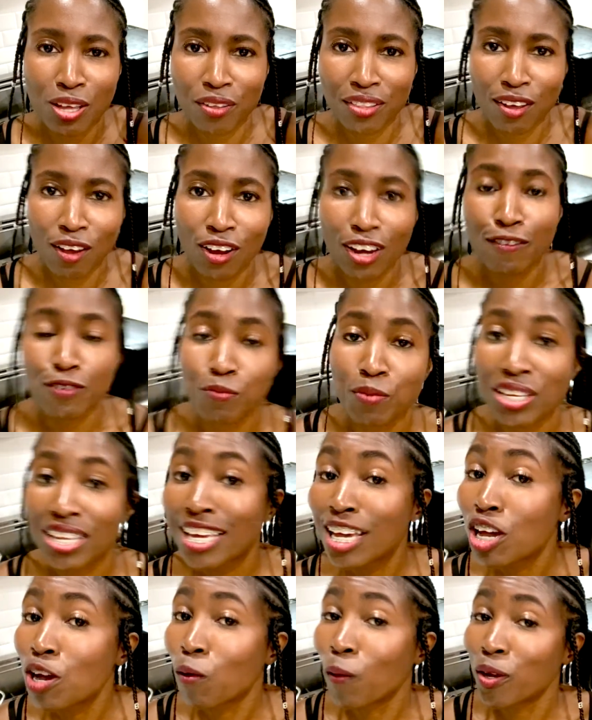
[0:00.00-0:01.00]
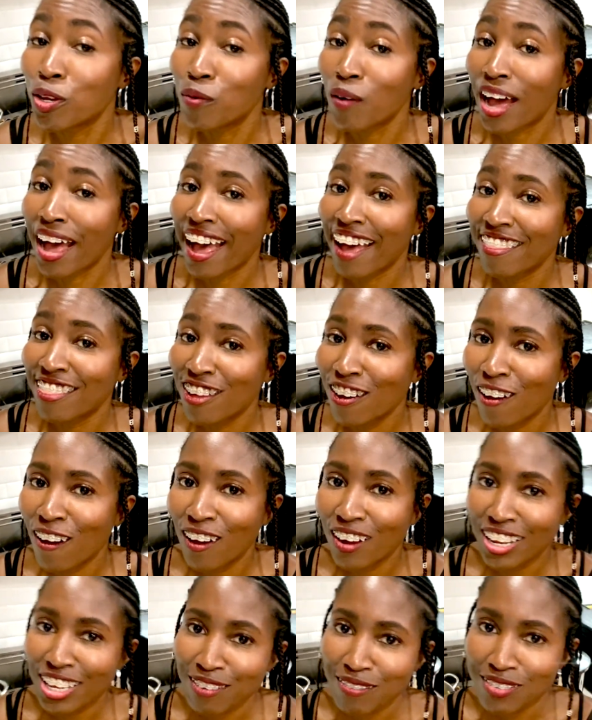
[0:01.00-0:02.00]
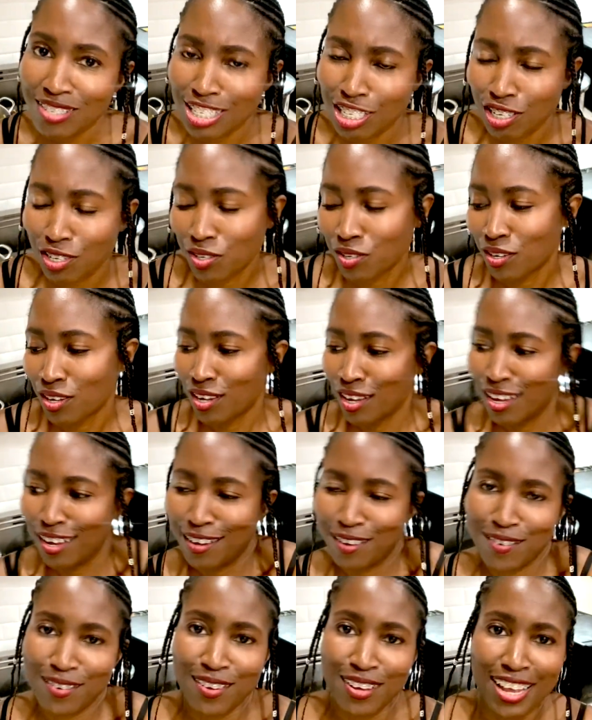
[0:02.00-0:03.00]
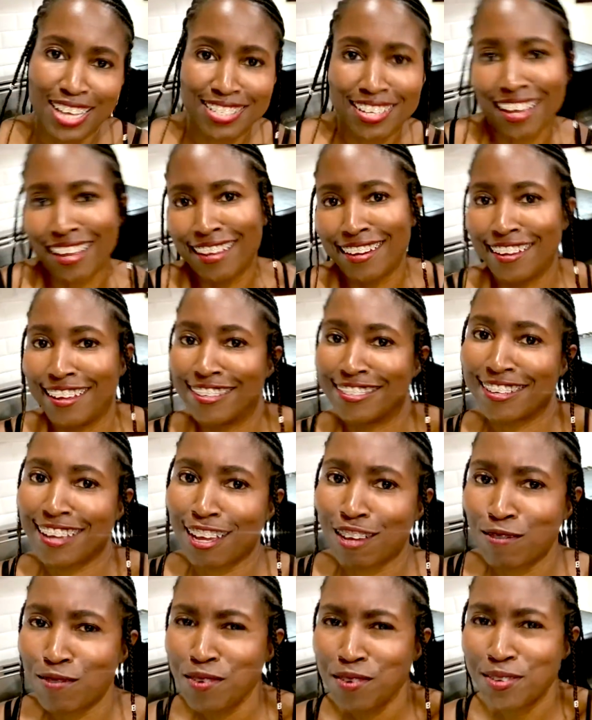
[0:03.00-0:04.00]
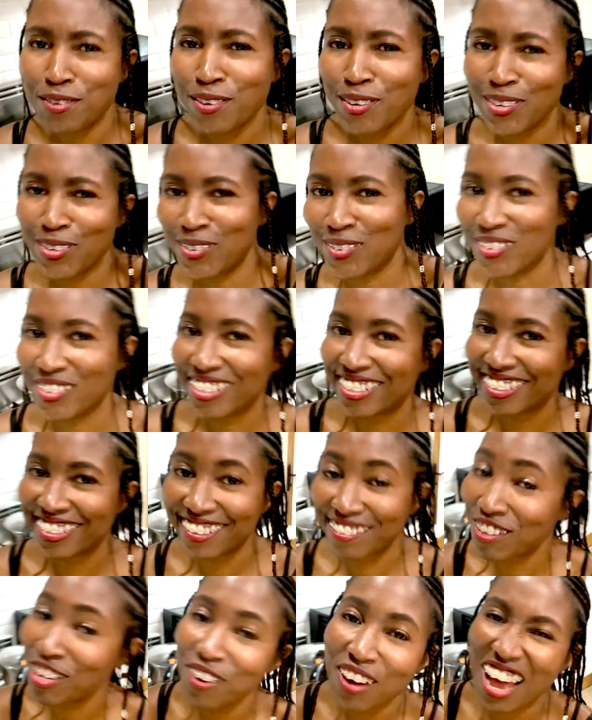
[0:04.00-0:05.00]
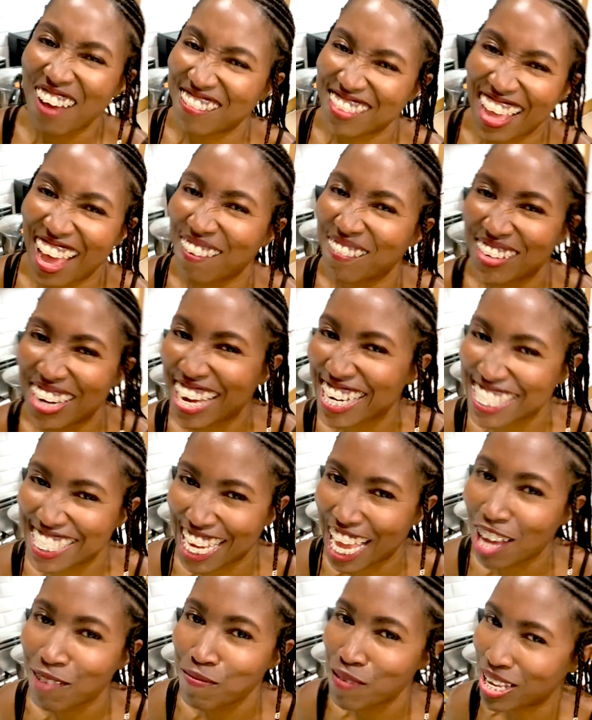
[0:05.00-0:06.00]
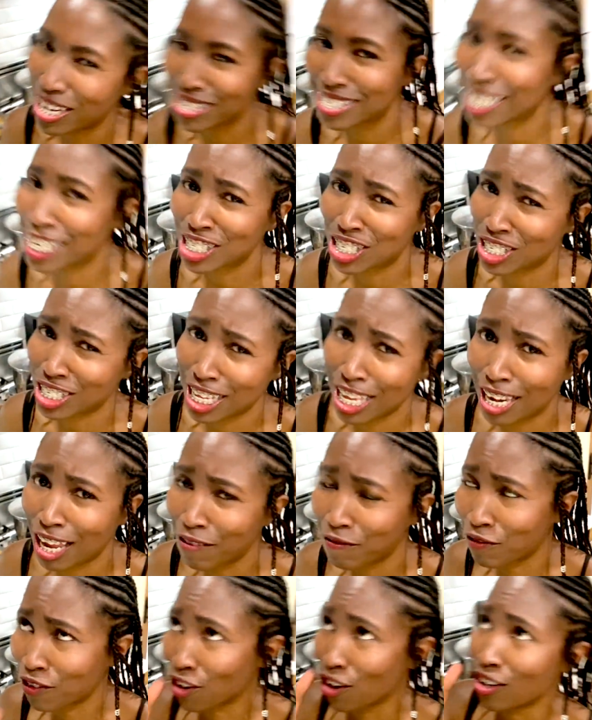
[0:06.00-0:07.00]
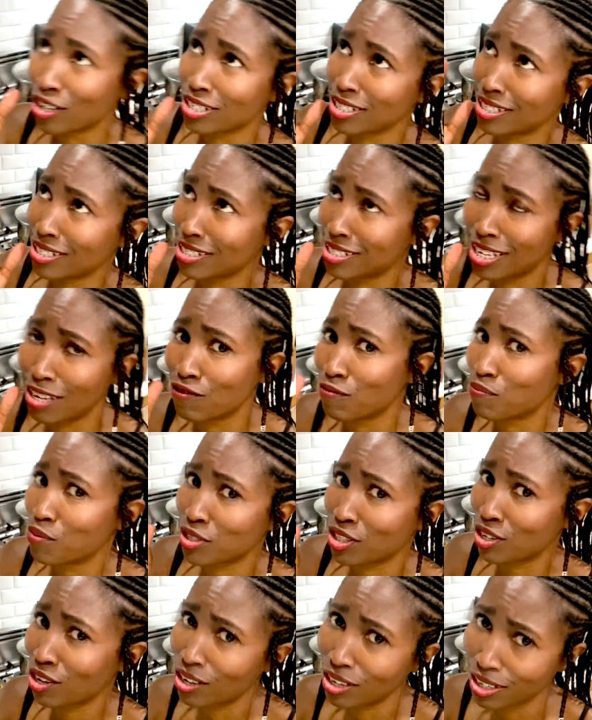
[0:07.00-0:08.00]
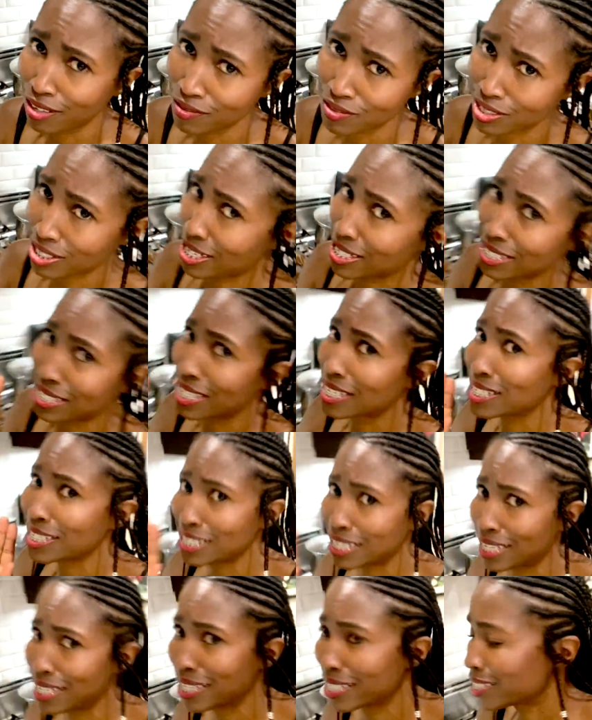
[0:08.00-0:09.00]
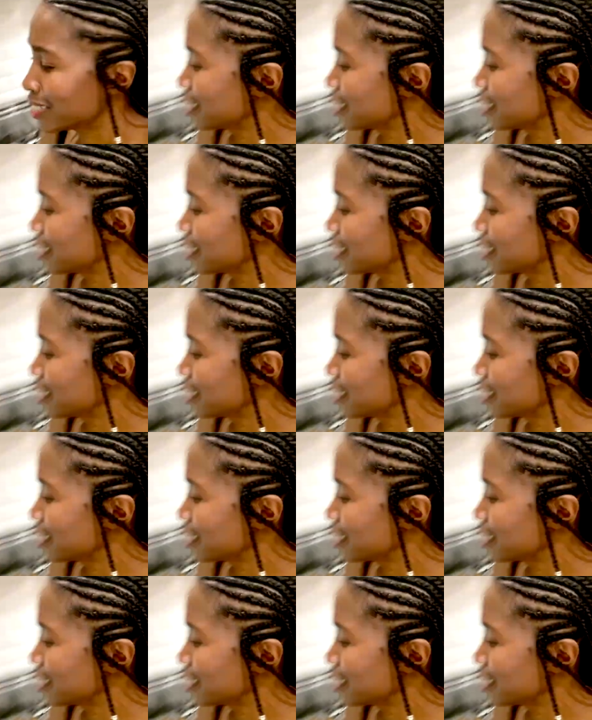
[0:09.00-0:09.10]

the olives, but when you add the olives, it's like woohoo. You don't have to have it. Actually, I've made it deliciously and I'd forgotten to even put the olives and didn't need it.